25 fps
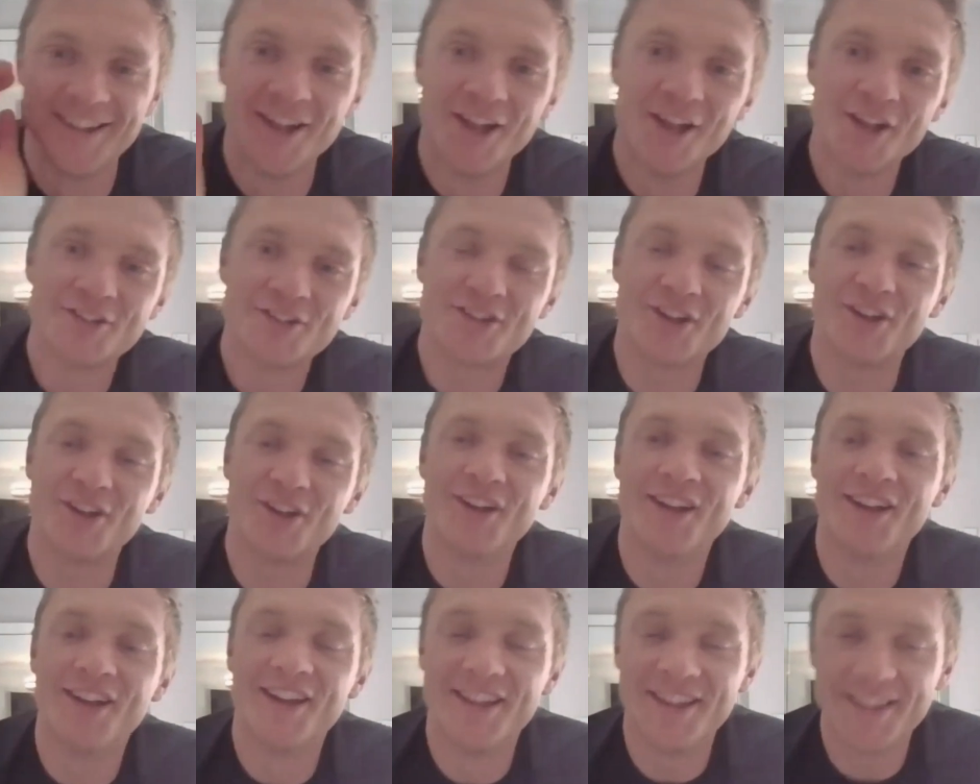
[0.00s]
So,
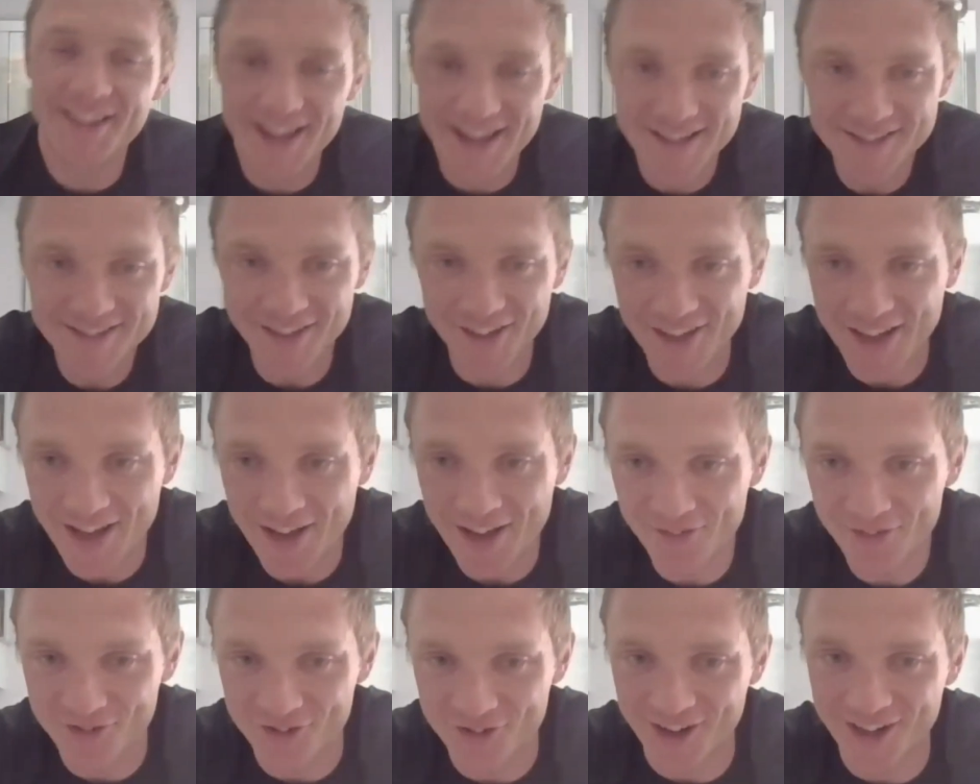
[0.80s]
yes, I
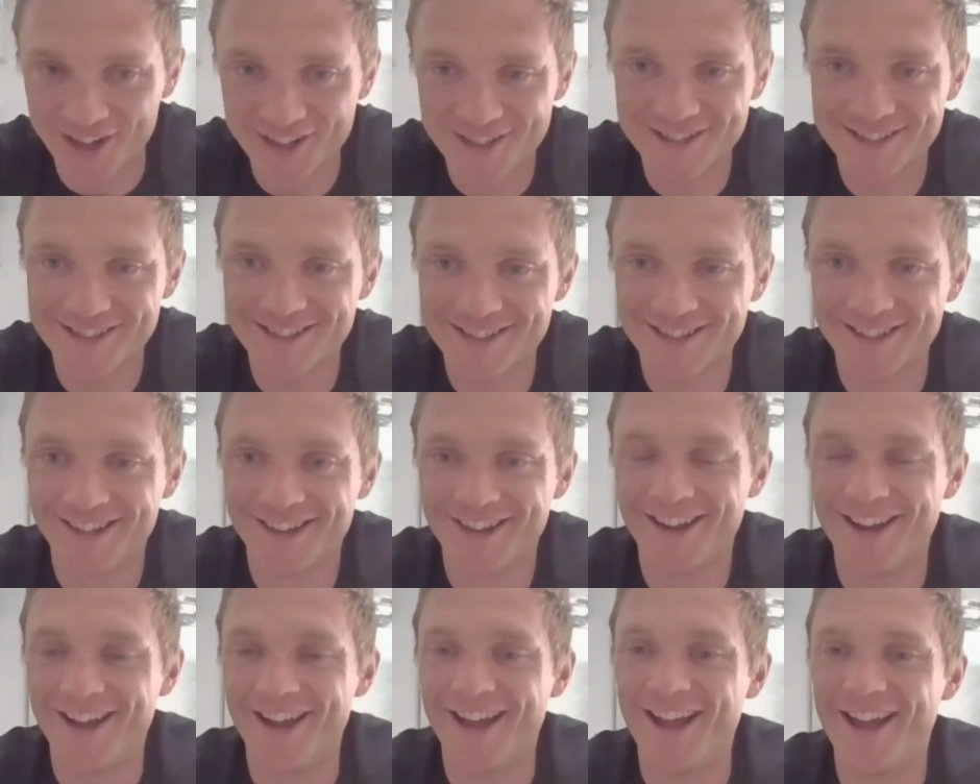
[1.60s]
have crashed.
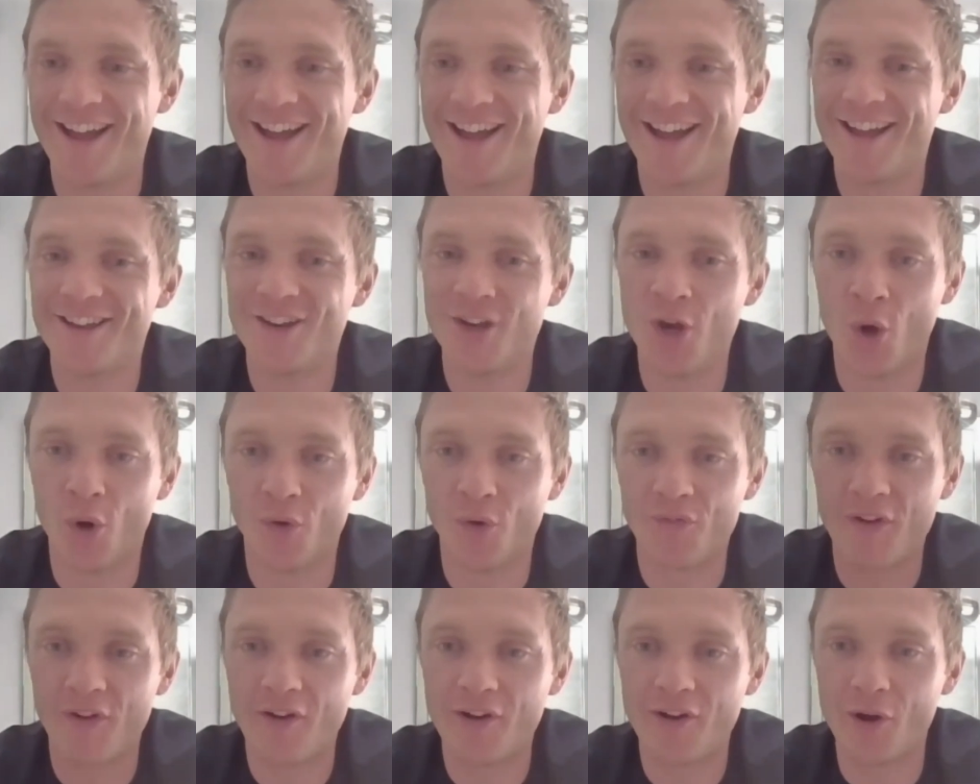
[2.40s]
Not
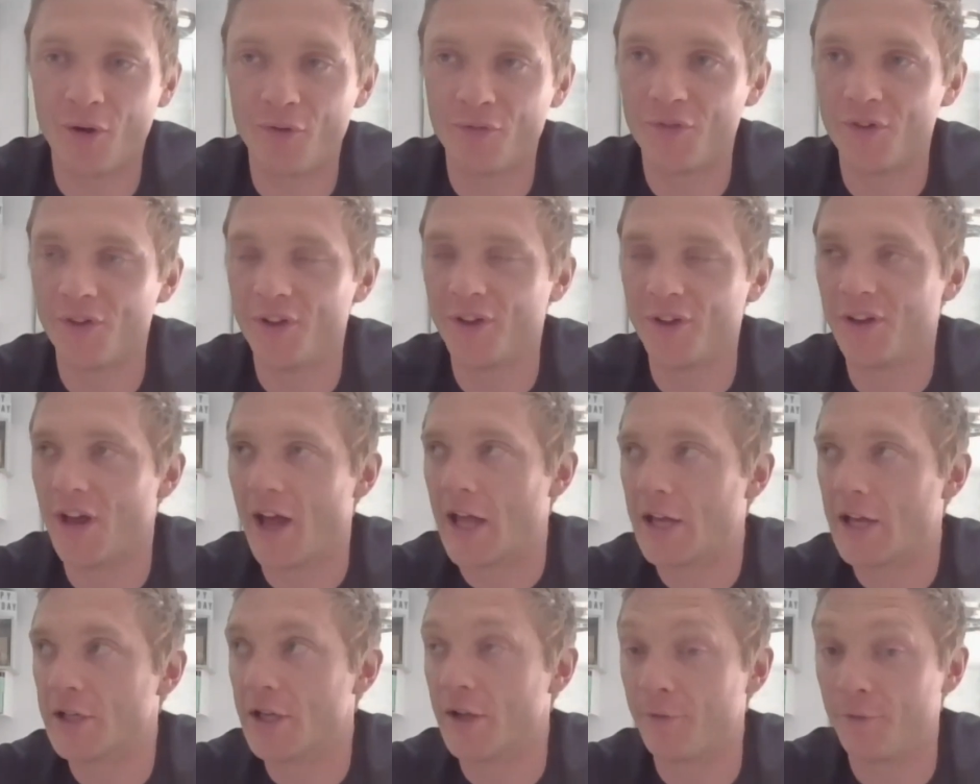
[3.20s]
very often,
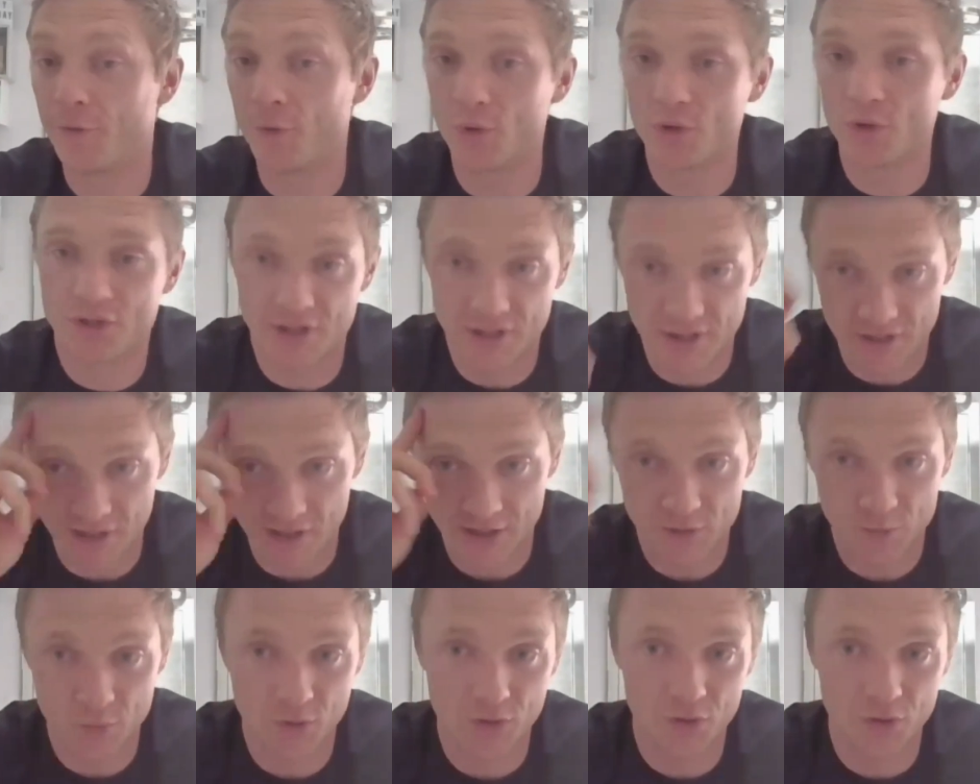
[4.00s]
and fortunately,
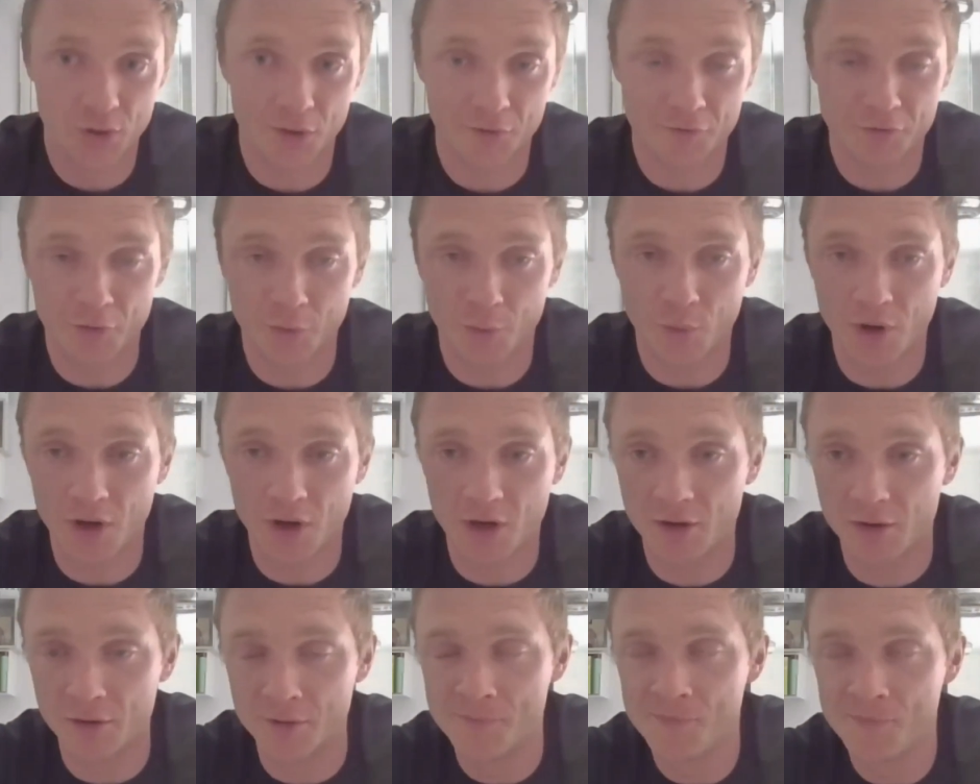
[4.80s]
touch wood, not for a
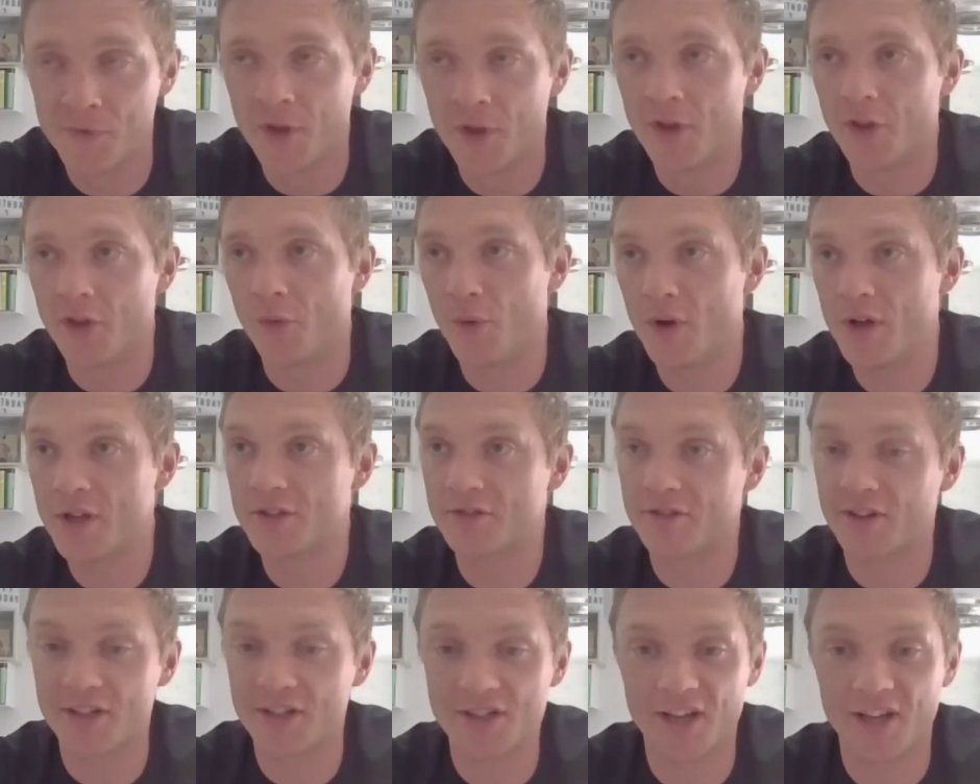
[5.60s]
while. The worst
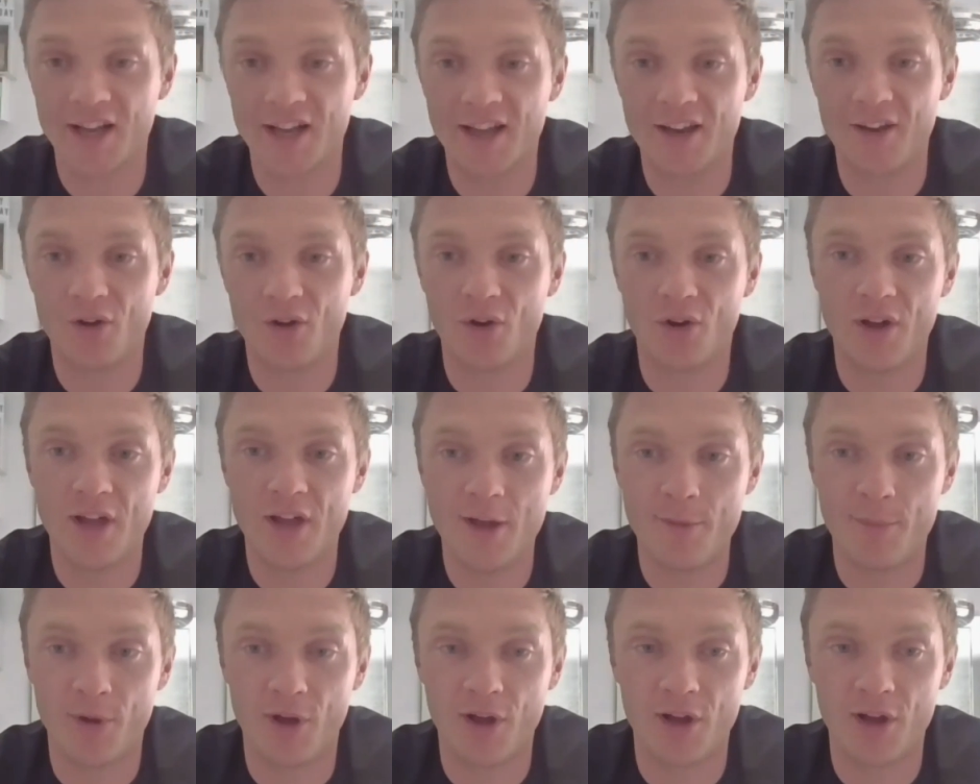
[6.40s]
crash I had, I got
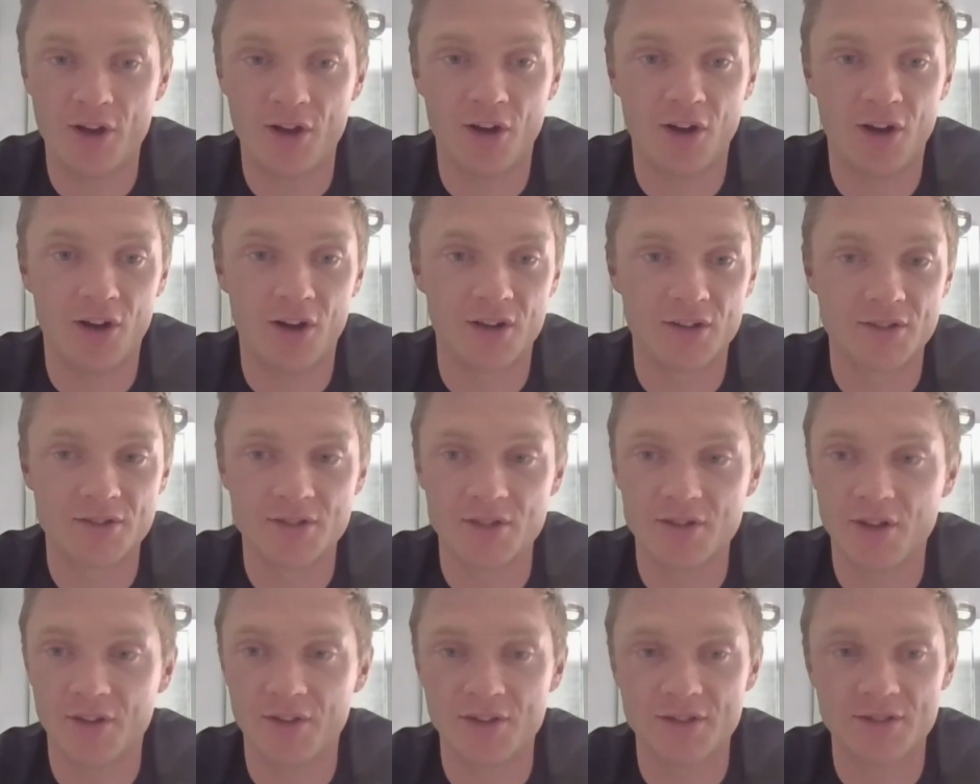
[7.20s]
hit by a car. So
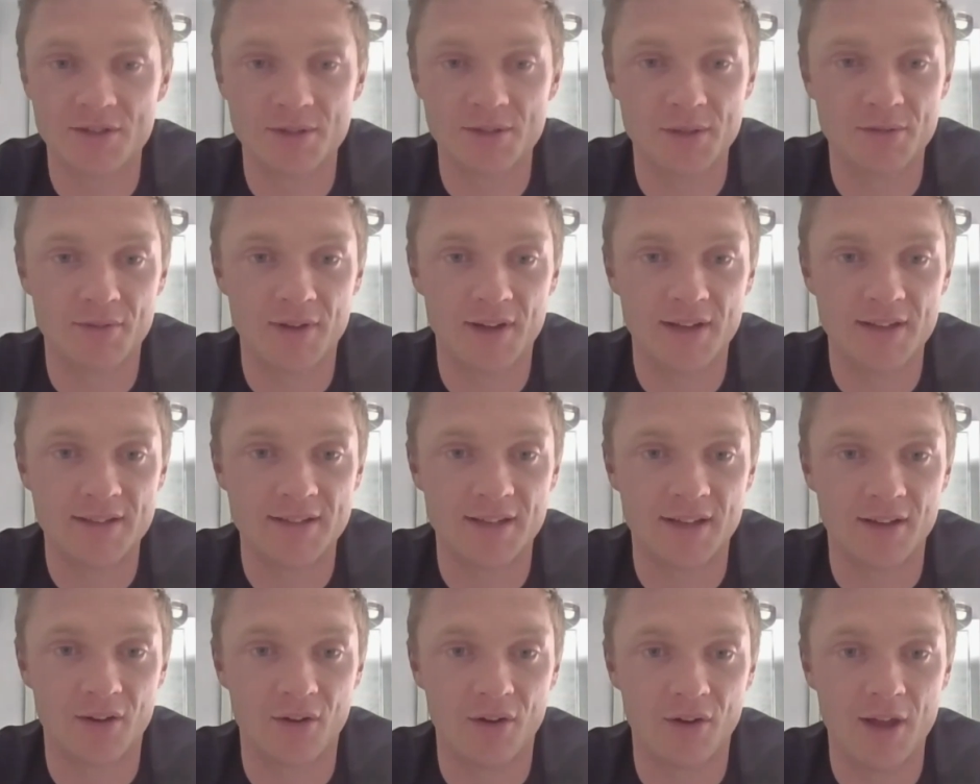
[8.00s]
nothing to do with
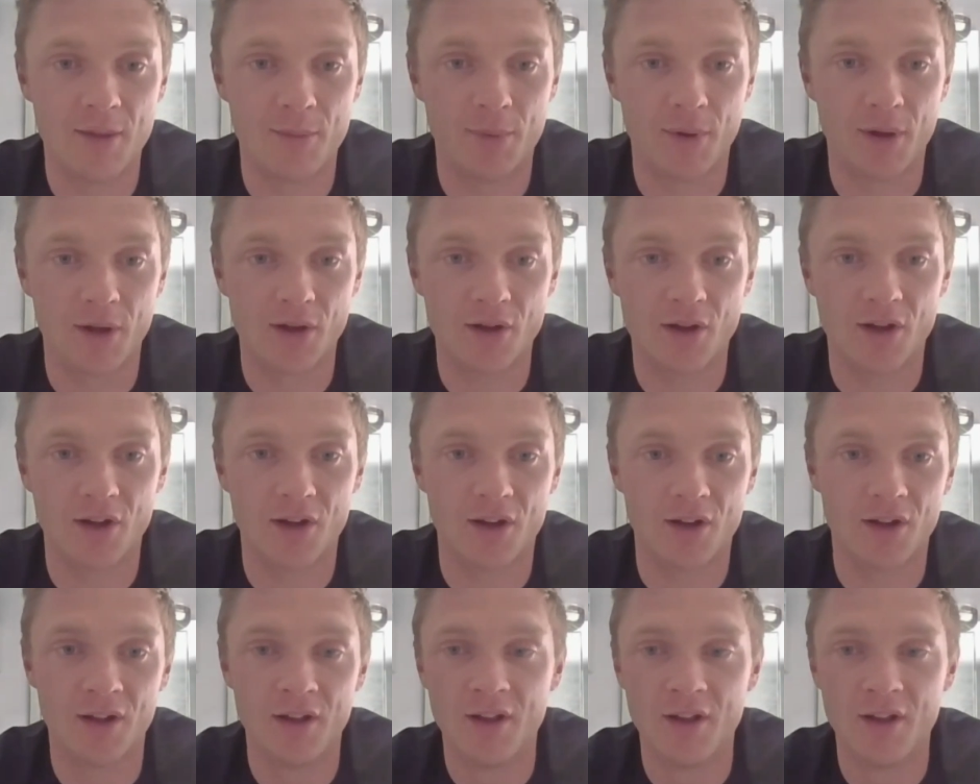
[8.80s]
racing. I got hit by a car.